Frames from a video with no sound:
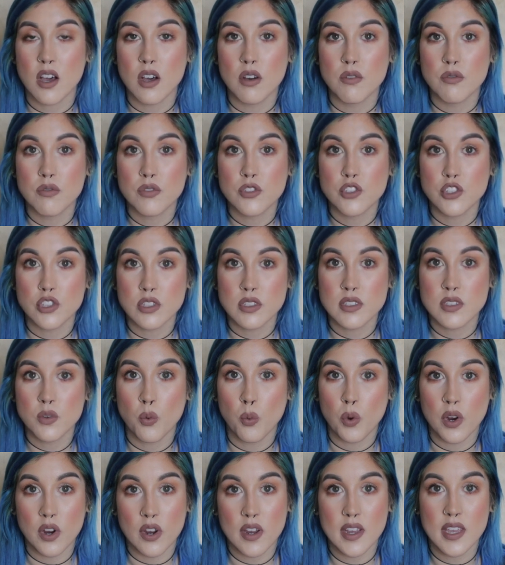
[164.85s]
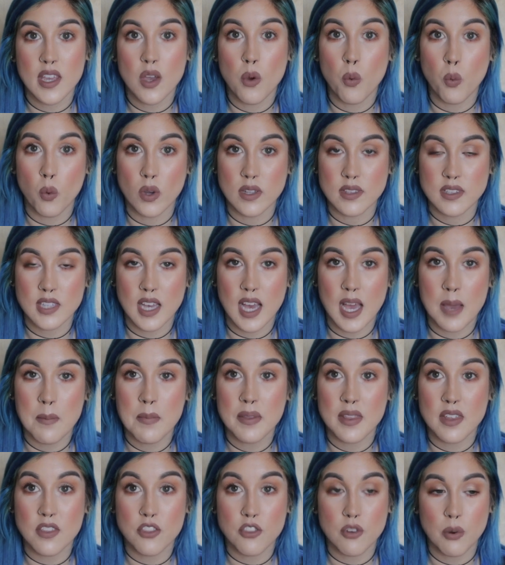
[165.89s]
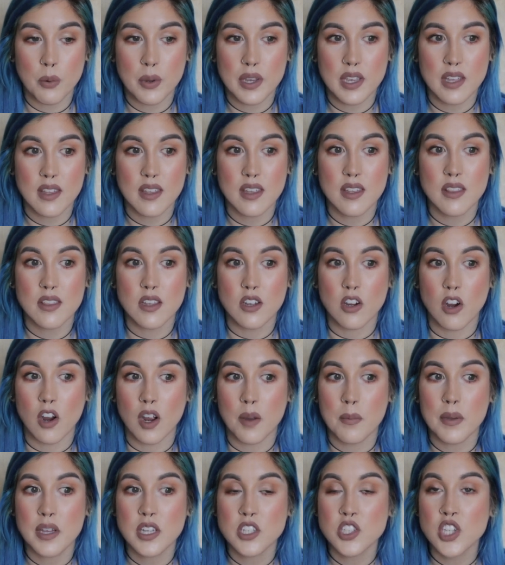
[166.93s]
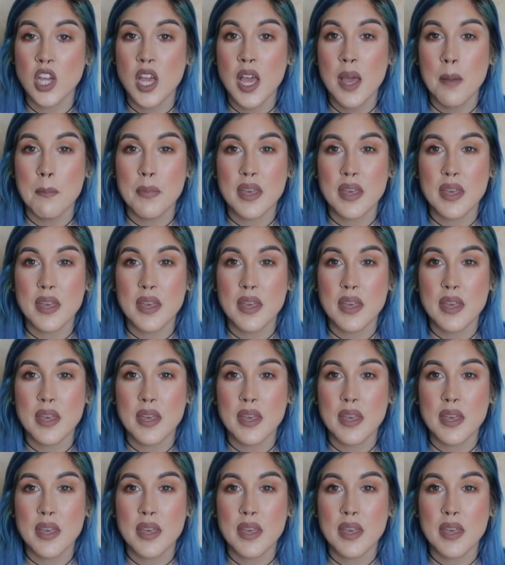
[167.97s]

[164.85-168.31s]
of just wearing it one time and then throwing it in the garbage,